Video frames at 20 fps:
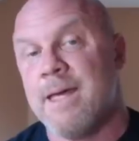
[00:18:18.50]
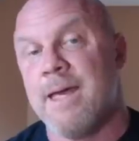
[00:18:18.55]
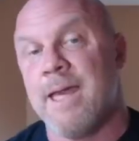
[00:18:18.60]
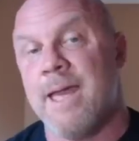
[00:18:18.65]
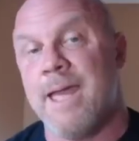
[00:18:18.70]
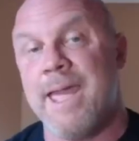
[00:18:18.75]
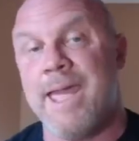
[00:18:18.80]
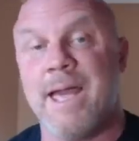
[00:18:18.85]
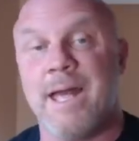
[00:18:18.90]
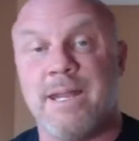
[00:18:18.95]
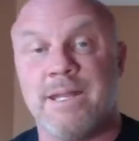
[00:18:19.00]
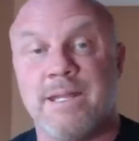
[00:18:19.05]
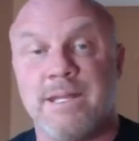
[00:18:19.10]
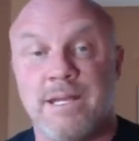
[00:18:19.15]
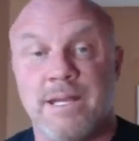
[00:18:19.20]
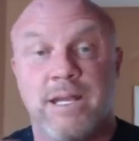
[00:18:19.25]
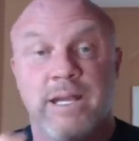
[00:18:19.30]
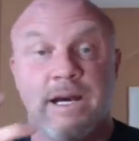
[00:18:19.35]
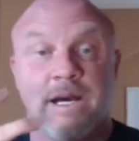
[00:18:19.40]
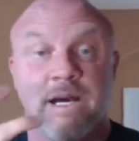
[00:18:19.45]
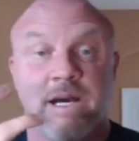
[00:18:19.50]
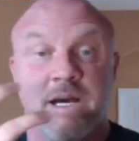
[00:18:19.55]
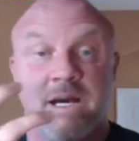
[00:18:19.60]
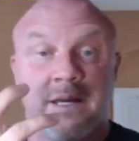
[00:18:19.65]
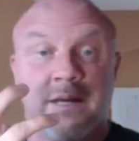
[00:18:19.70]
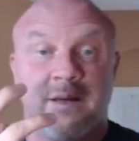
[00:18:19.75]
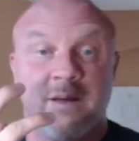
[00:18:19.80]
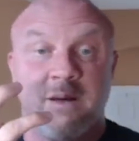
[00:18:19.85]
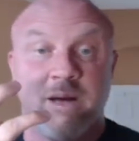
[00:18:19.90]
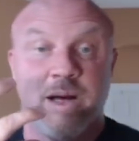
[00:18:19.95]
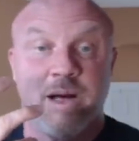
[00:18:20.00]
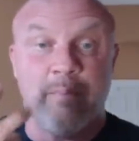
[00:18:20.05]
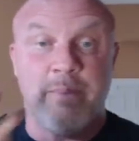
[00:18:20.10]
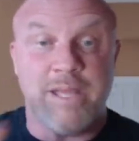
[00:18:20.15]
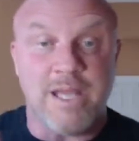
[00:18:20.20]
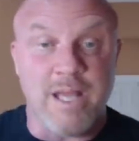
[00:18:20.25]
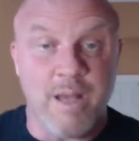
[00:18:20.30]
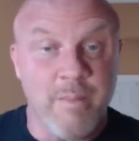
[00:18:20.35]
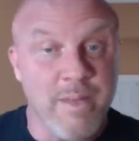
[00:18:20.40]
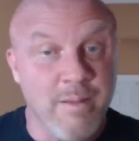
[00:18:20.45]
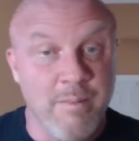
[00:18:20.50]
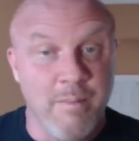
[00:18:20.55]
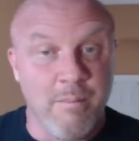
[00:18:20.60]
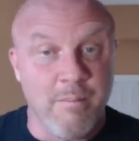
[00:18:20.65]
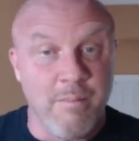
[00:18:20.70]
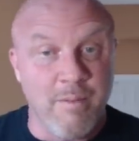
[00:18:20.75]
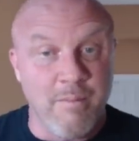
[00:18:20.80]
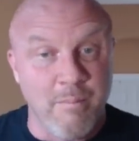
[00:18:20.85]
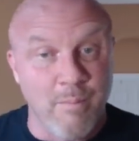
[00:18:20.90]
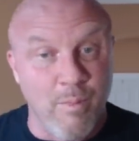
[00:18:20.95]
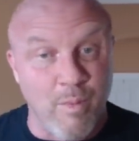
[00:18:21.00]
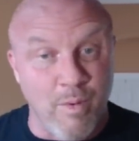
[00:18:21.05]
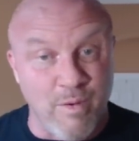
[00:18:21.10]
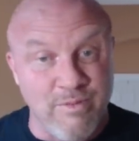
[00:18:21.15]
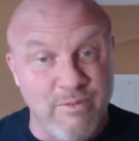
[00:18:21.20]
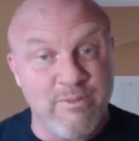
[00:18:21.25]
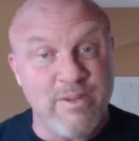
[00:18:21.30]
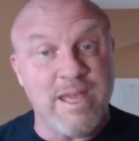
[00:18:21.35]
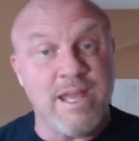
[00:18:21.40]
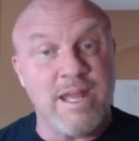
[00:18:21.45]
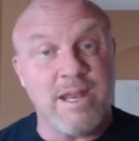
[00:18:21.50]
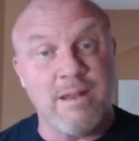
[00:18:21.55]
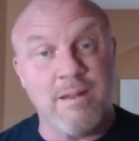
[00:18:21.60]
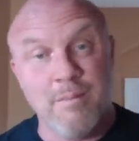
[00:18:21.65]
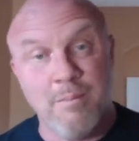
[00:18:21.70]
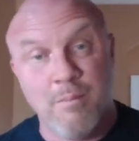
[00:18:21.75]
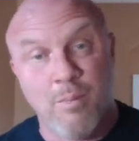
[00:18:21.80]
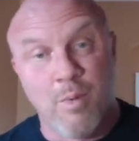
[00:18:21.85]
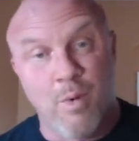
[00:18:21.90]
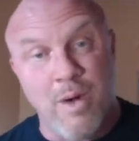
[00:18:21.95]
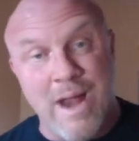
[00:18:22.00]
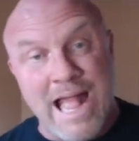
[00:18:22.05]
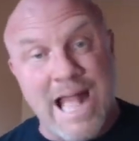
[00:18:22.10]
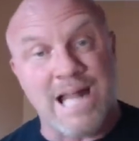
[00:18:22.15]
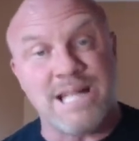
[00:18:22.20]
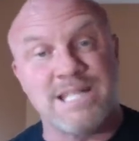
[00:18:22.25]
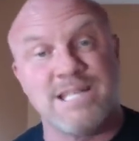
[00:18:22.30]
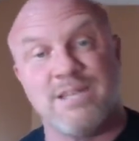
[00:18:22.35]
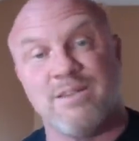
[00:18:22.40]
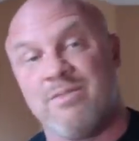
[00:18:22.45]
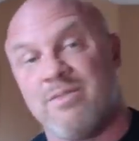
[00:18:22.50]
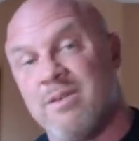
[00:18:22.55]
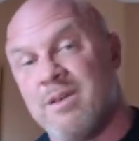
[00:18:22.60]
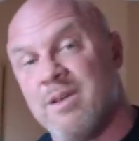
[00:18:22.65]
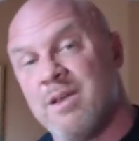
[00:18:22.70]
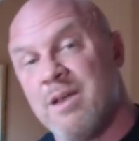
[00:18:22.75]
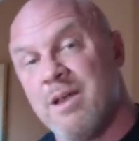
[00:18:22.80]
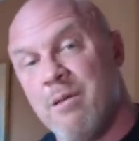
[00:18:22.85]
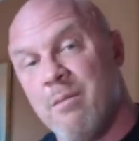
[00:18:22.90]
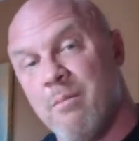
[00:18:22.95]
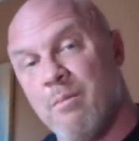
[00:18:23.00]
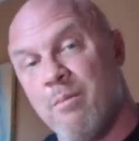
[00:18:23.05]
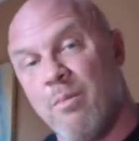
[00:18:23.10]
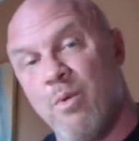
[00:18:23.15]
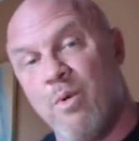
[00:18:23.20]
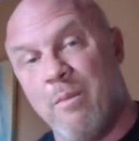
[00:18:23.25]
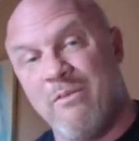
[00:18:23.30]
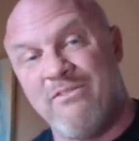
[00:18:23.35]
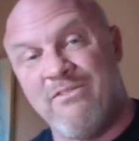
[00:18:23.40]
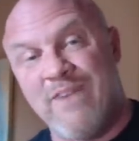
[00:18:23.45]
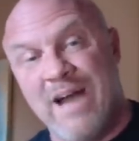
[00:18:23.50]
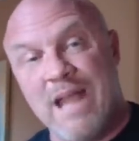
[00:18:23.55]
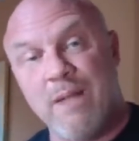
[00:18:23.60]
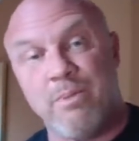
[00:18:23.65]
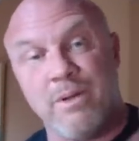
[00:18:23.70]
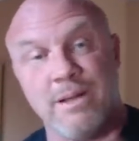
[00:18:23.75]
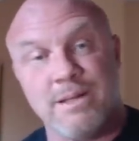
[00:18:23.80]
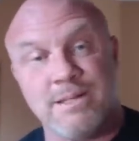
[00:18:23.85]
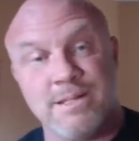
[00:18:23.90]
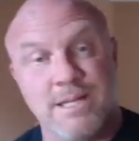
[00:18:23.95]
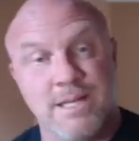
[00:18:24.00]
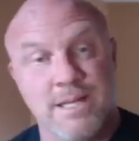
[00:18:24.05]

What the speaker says: and becoming more fit, more active, more vibrant.